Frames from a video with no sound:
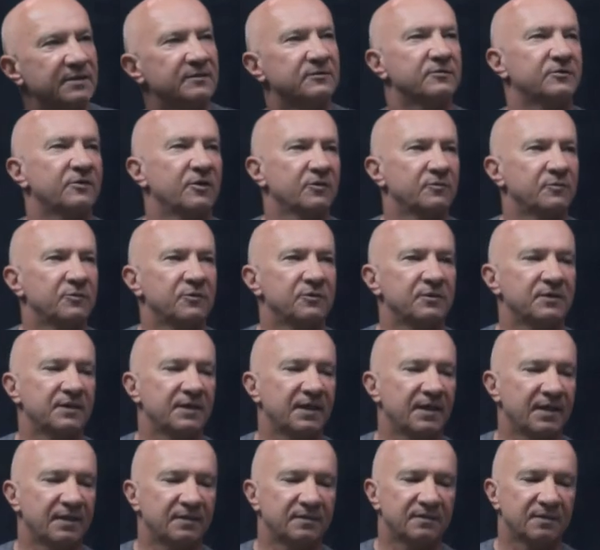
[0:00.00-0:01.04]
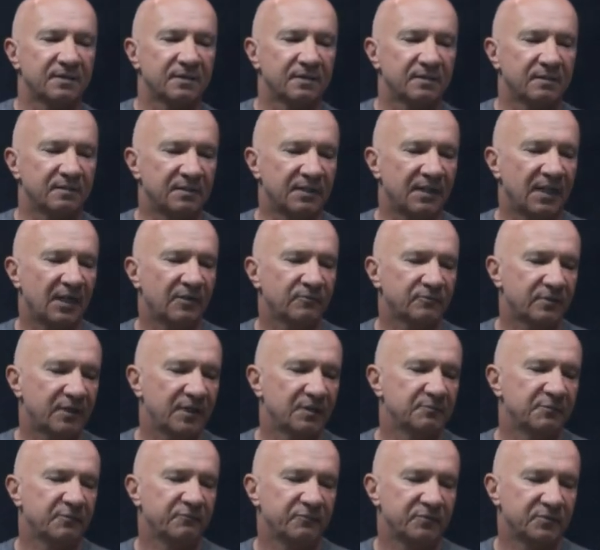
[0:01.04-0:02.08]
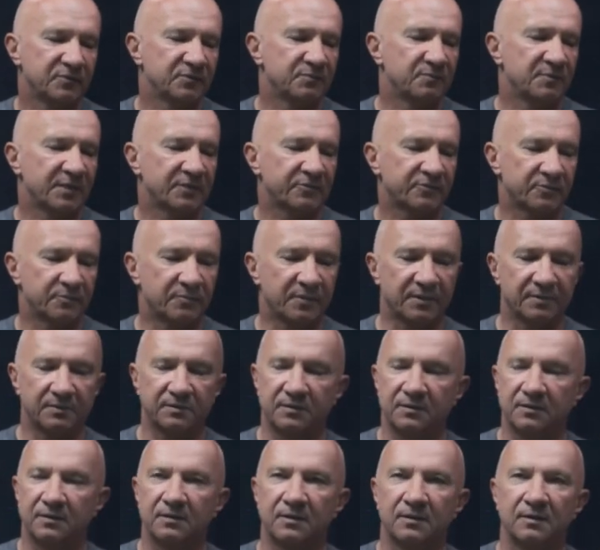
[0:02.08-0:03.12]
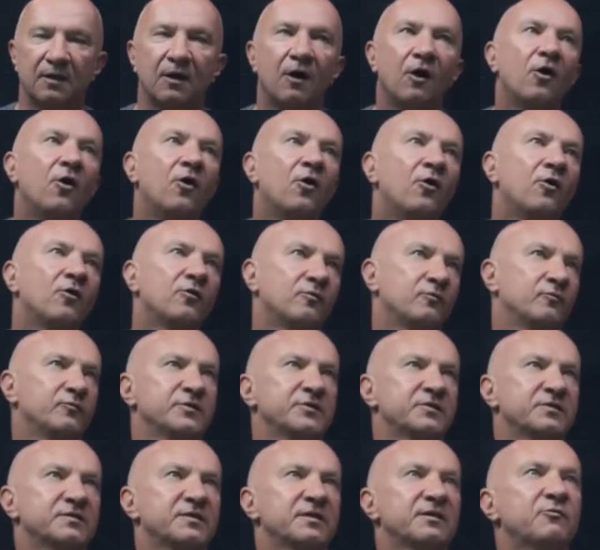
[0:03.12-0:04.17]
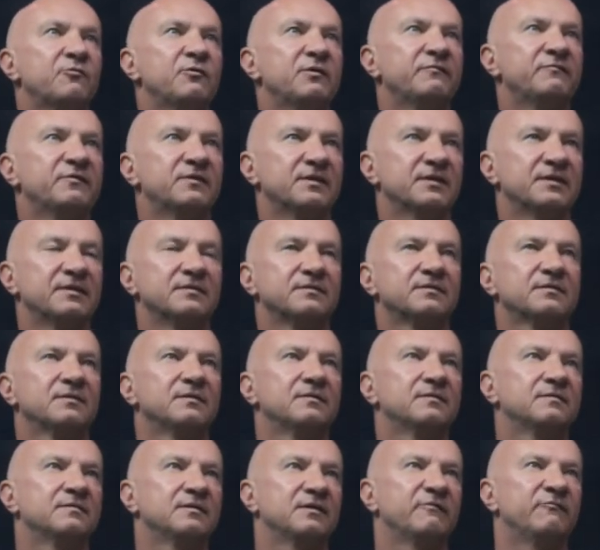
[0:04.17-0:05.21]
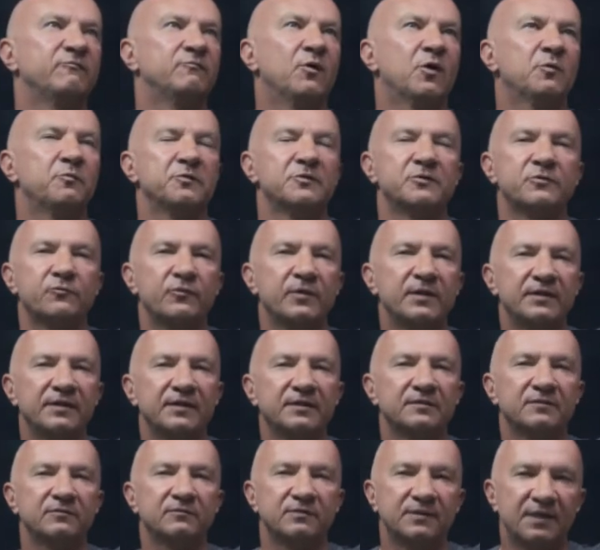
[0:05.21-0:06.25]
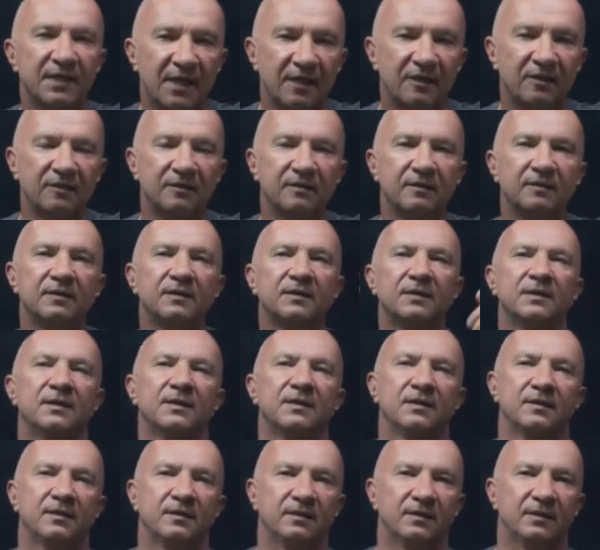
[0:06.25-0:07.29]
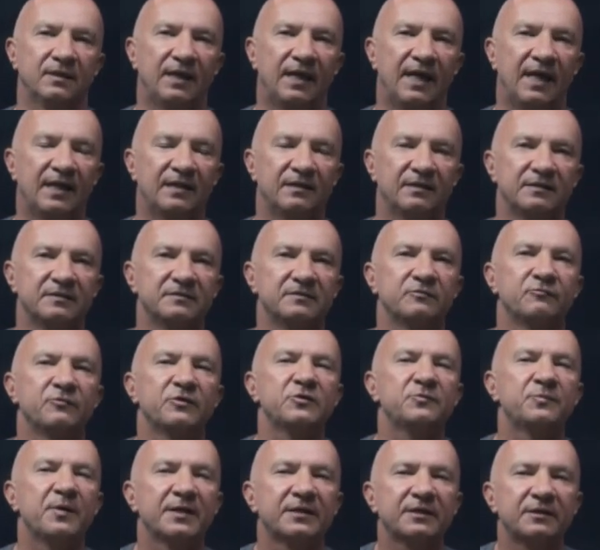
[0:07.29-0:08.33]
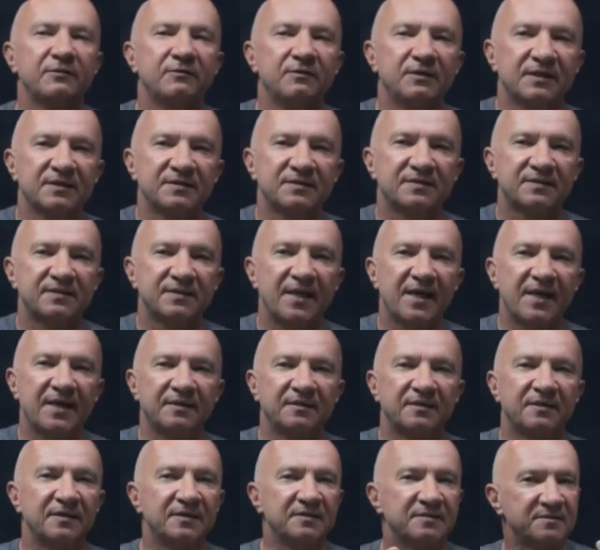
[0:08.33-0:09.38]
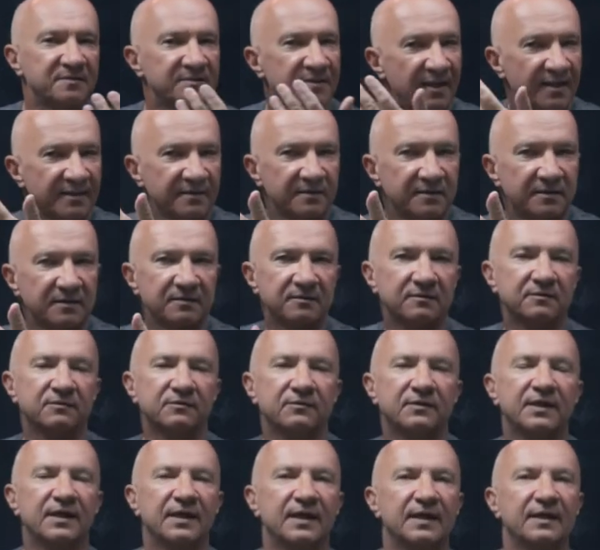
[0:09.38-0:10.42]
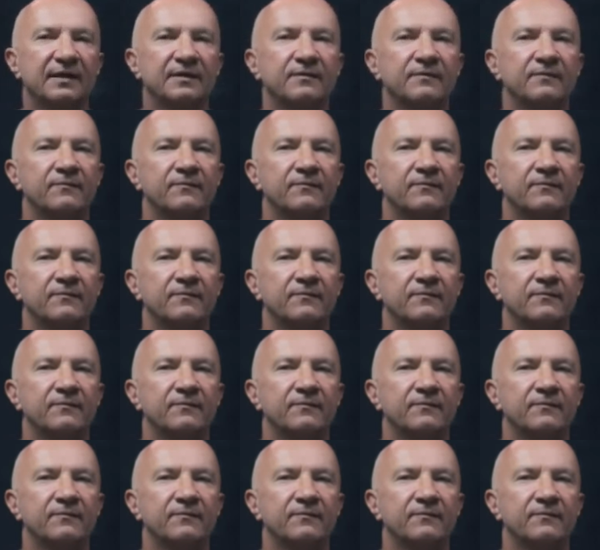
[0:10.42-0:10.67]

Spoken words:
to communicate the outcome of this measurement, or which is equivalent, if Bob is willing to tell Alice which particular state he's sending to her,